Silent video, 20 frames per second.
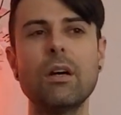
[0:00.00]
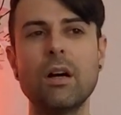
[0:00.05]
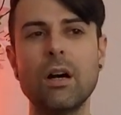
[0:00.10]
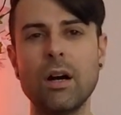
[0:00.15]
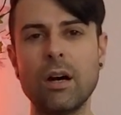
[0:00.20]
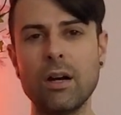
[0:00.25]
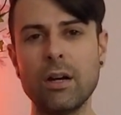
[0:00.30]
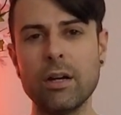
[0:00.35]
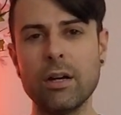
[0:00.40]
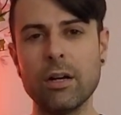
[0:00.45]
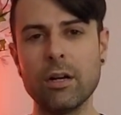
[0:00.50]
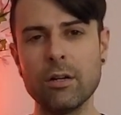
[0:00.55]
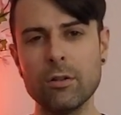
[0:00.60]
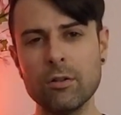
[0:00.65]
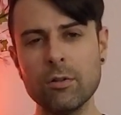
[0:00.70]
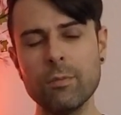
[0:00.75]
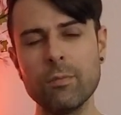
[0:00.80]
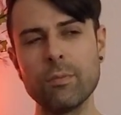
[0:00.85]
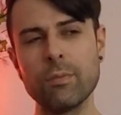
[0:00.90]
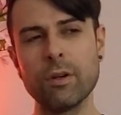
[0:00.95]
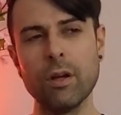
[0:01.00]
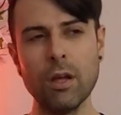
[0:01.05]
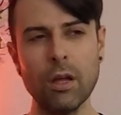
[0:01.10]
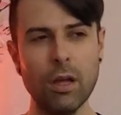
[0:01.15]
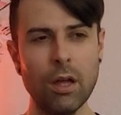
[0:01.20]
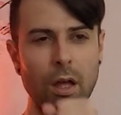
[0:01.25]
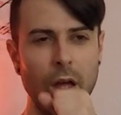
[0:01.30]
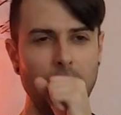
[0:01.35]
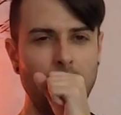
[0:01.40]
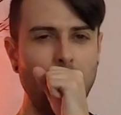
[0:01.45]
I hope
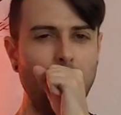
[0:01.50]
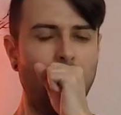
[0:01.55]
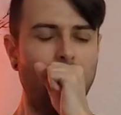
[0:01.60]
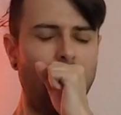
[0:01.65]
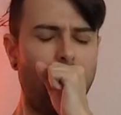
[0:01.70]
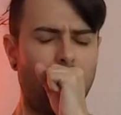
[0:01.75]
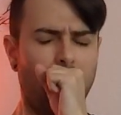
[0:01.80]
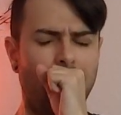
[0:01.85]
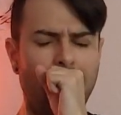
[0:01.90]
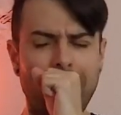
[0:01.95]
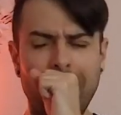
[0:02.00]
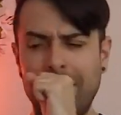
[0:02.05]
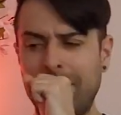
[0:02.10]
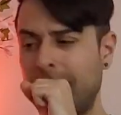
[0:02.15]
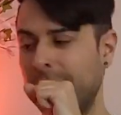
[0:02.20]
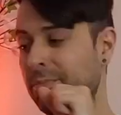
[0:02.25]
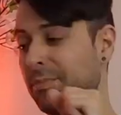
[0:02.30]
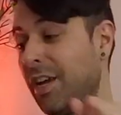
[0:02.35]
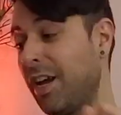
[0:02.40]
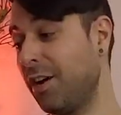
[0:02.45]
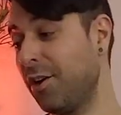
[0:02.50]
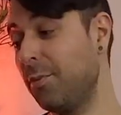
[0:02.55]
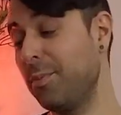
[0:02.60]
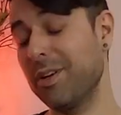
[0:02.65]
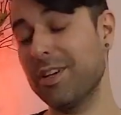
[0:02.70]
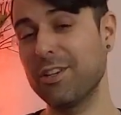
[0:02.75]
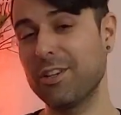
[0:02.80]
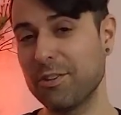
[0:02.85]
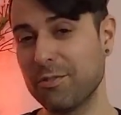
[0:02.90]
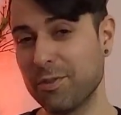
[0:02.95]
I
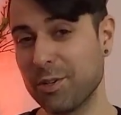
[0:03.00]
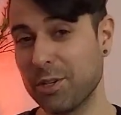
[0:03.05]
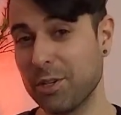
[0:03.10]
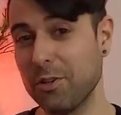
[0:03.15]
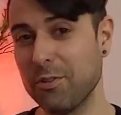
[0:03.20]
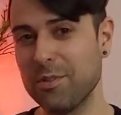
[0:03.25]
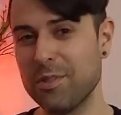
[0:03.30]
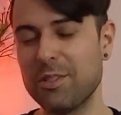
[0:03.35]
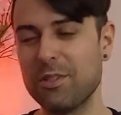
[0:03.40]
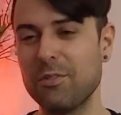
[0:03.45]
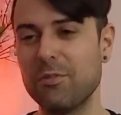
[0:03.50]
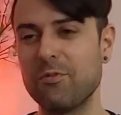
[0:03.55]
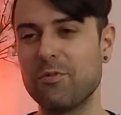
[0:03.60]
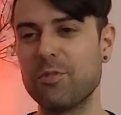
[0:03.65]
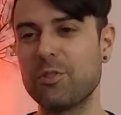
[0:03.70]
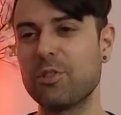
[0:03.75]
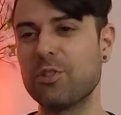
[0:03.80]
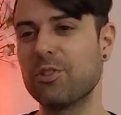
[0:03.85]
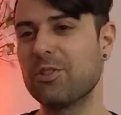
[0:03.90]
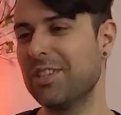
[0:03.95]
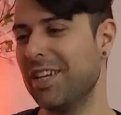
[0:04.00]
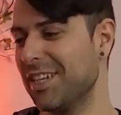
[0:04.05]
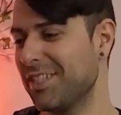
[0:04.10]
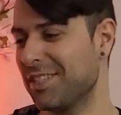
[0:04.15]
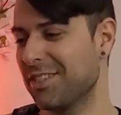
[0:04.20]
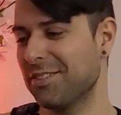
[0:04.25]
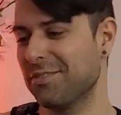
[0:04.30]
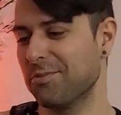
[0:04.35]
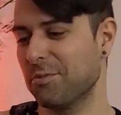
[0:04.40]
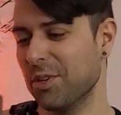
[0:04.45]
get over COVID soon for sure.
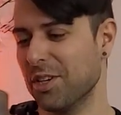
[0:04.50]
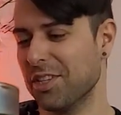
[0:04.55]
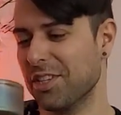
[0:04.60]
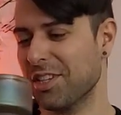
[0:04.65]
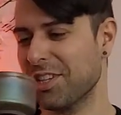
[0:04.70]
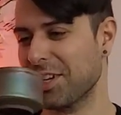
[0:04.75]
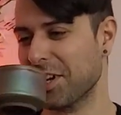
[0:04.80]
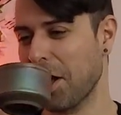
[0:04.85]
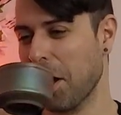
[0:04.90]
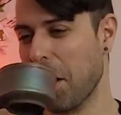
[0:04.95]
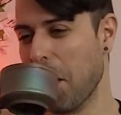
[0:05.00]
That's one thing.